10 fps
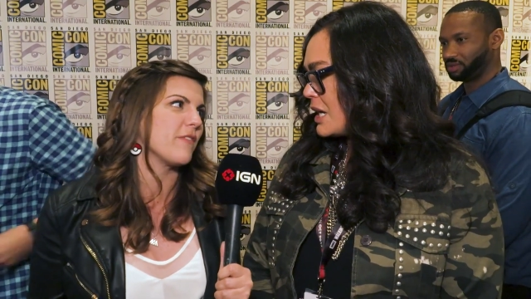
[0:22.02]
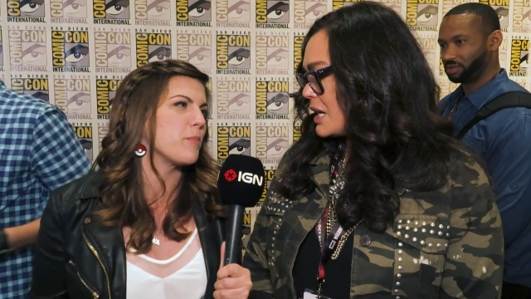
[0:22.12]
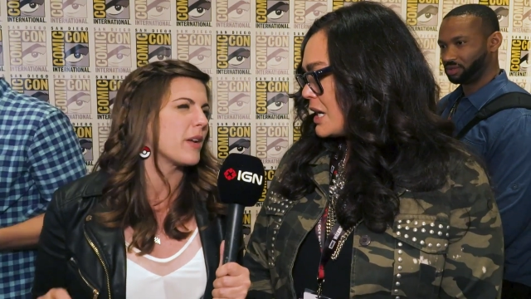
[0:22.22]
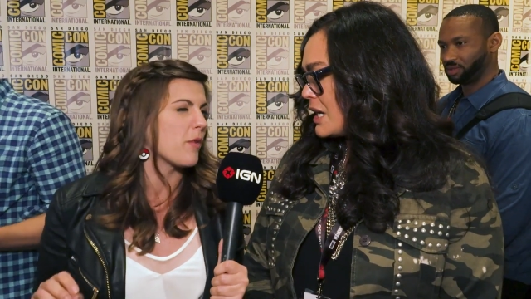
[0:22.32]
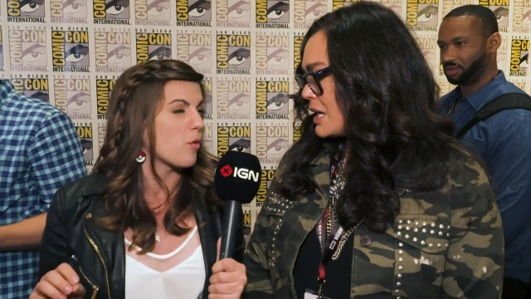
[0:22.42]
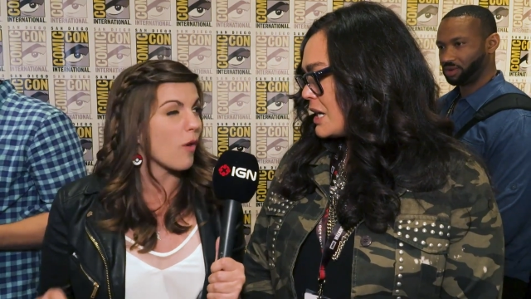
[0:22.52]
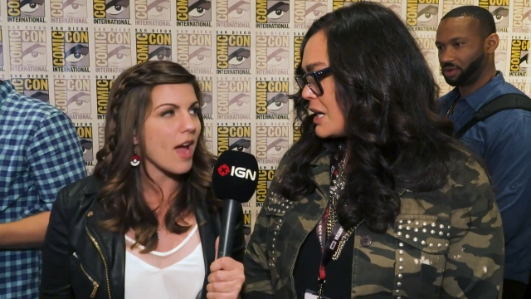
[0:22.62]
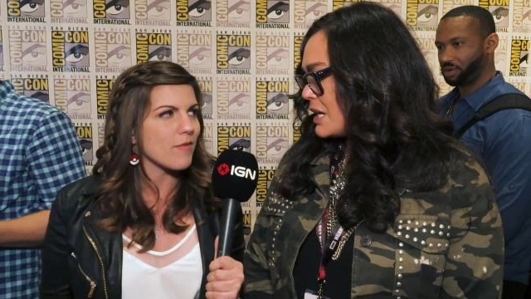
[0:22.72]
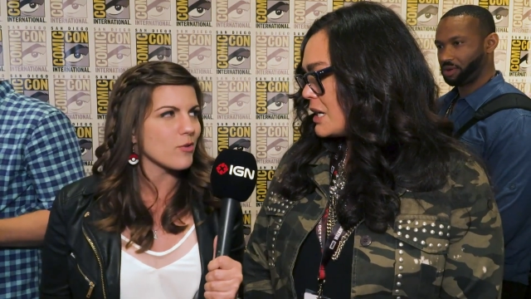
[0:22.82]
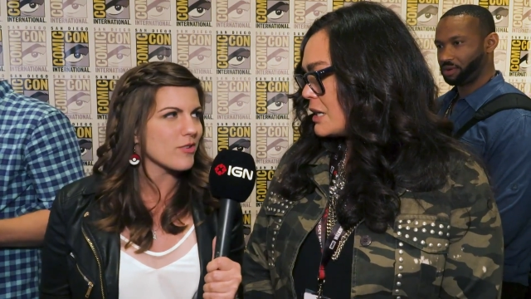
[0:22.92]
Speaker 1: have a bit of a
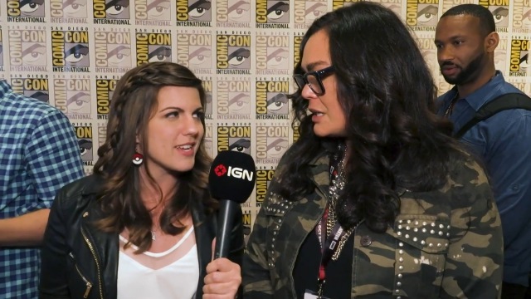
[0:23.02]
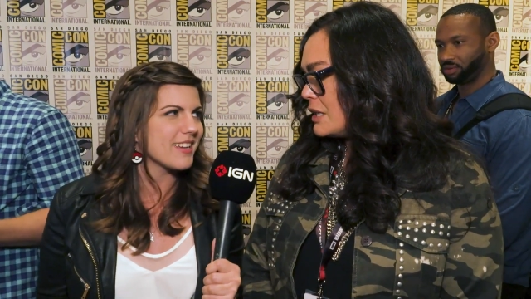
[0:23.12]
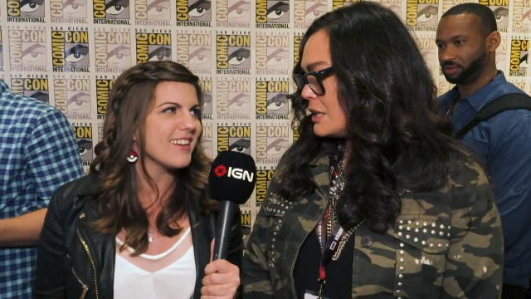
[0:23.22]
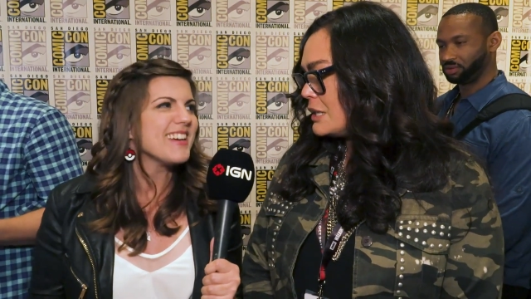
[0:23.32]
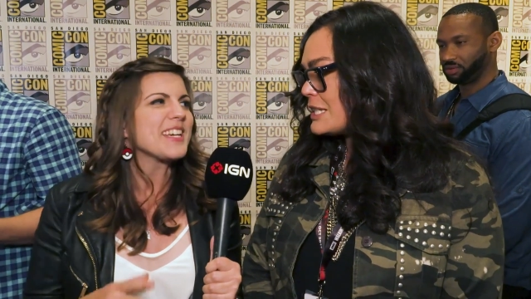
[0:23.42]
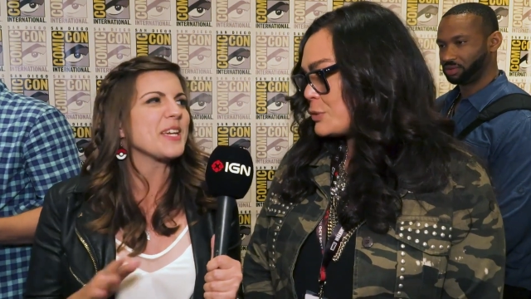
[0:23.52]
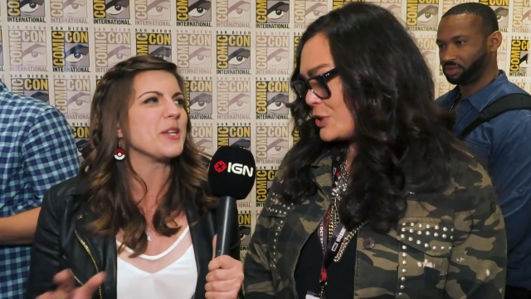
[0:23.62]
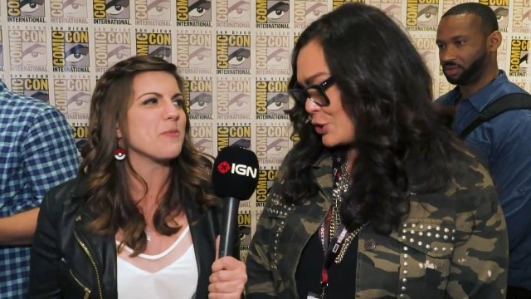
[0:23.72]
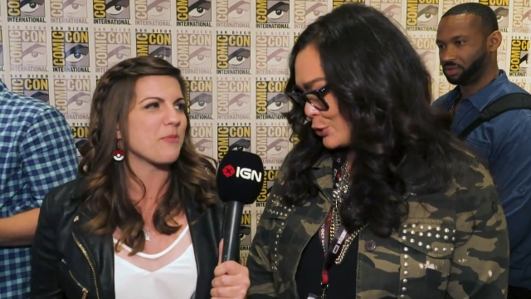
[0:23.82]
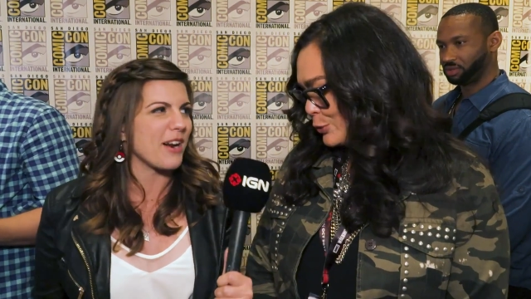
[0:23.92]
rivalry. Yes,
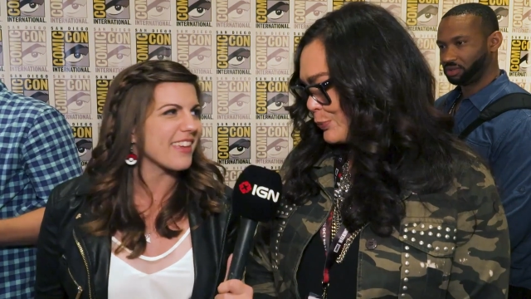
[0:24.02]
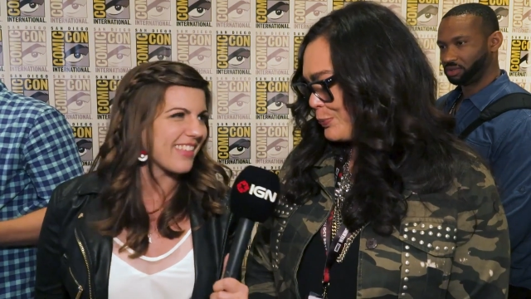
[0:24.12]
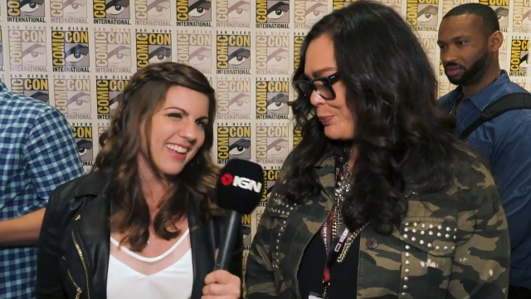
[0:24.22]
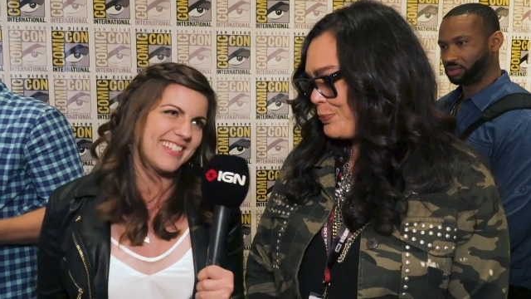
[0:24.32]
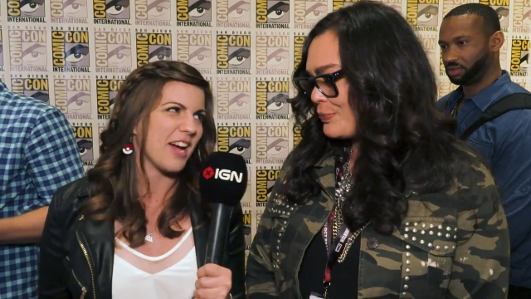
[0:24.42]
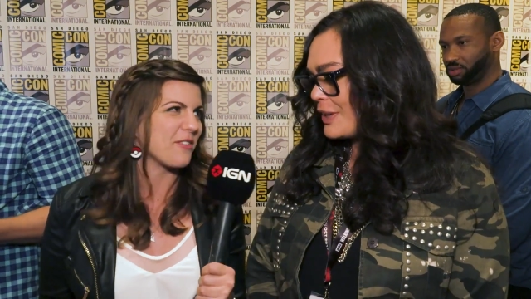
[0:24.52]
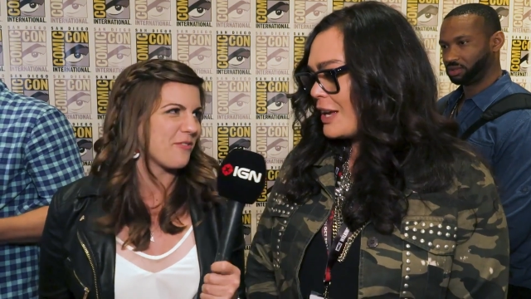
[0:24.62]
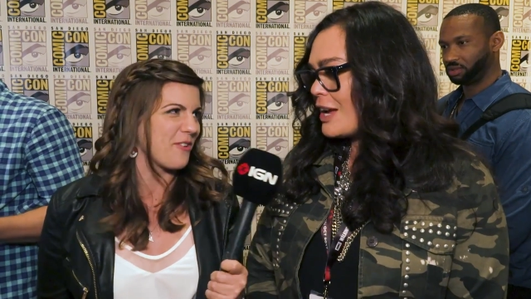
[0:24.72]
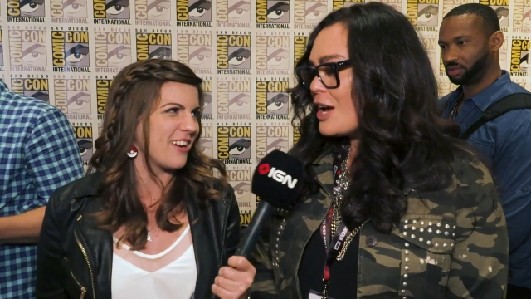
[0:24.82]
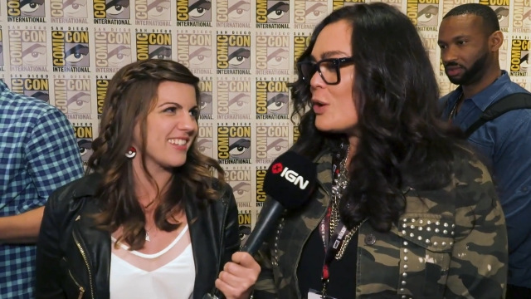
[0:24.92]
Can you do. break that
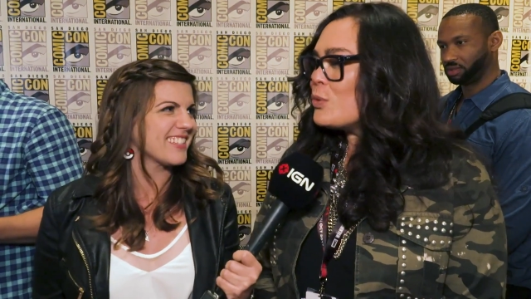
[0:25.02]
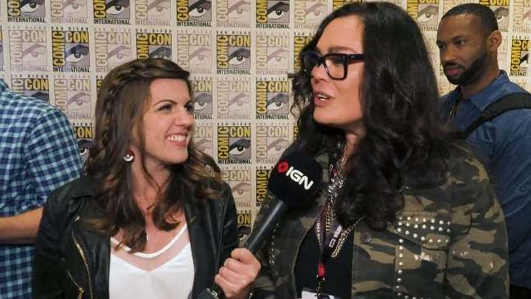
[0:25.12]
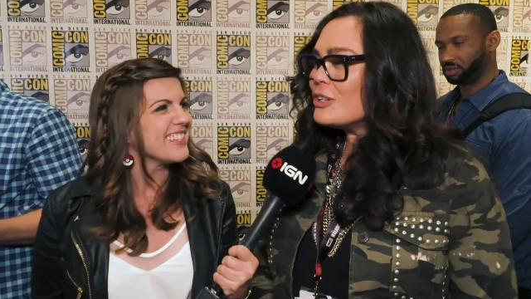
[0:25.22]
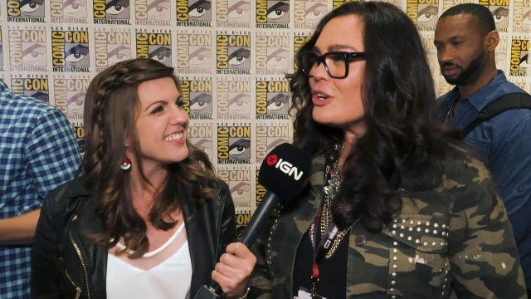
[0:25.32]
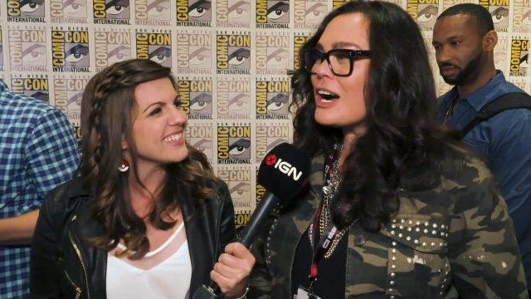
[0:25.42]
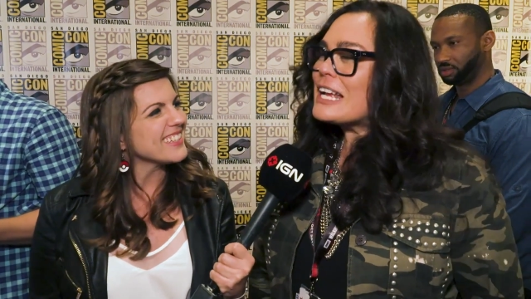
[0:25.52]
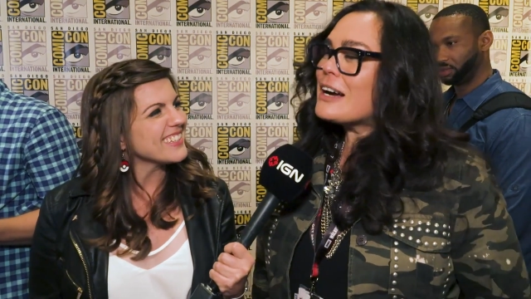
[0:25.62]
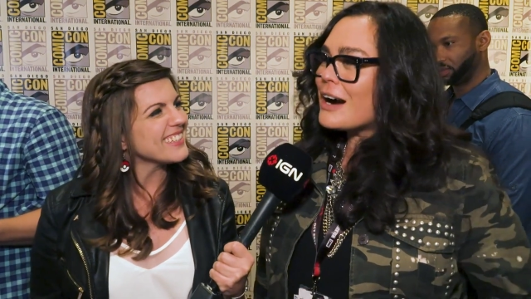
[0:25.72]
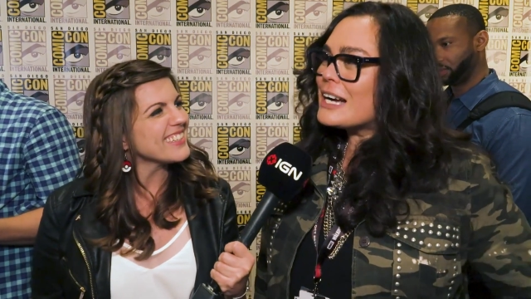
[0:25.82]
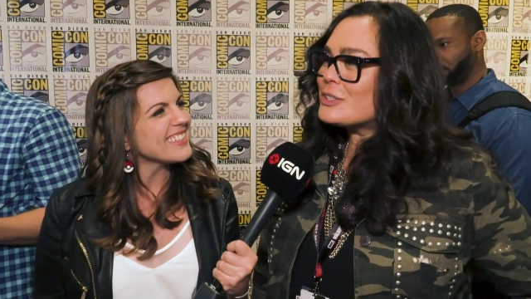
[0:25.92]
down for
Speaker 2: us? Well, look,
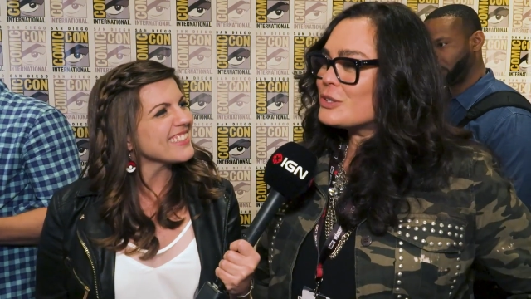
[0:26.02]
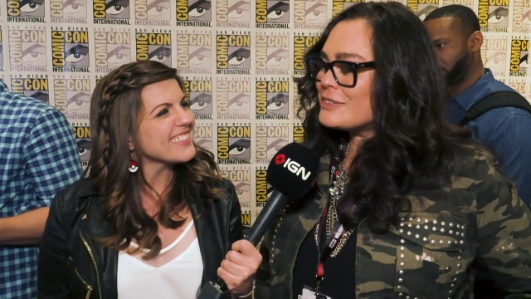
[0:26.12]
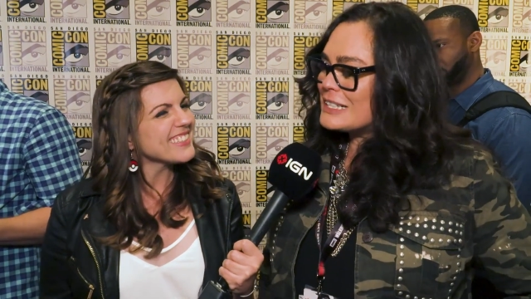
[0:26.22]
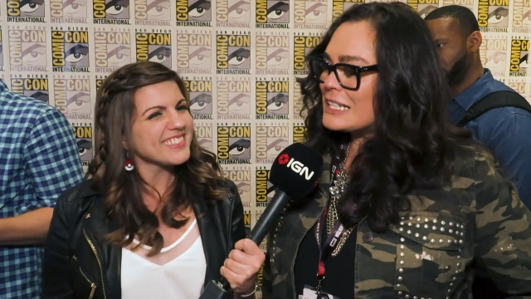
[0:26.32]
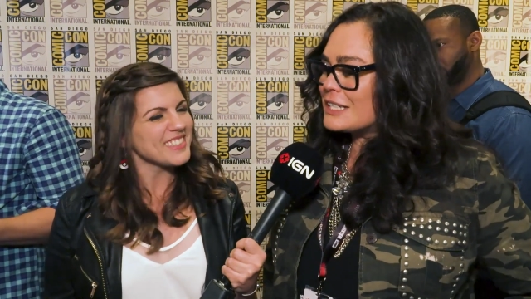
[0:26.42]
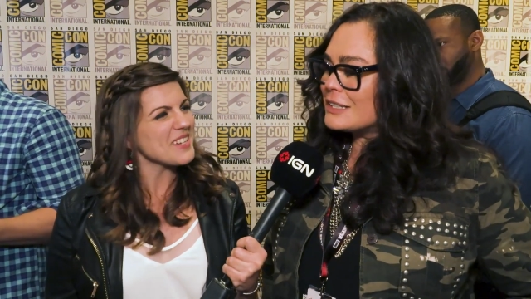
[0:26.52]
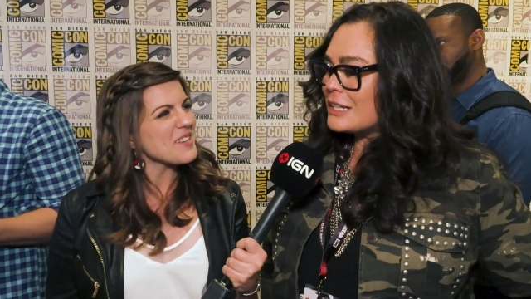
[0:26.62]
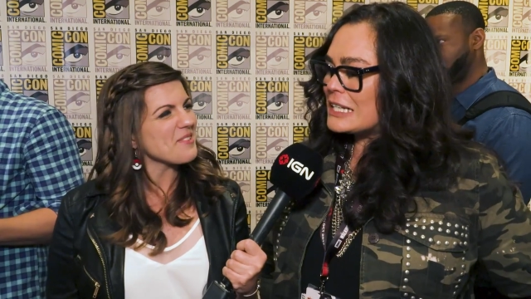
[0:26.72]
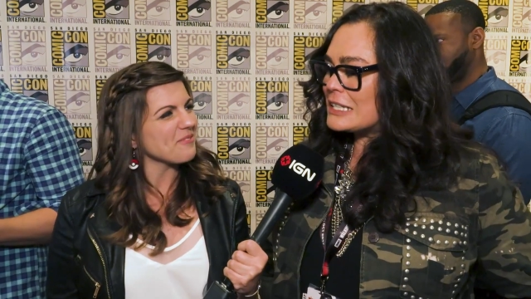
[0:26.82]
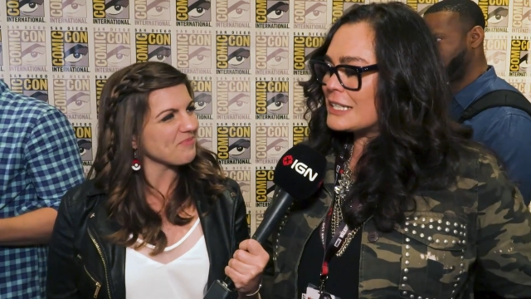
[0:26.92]
I, I sort of see it like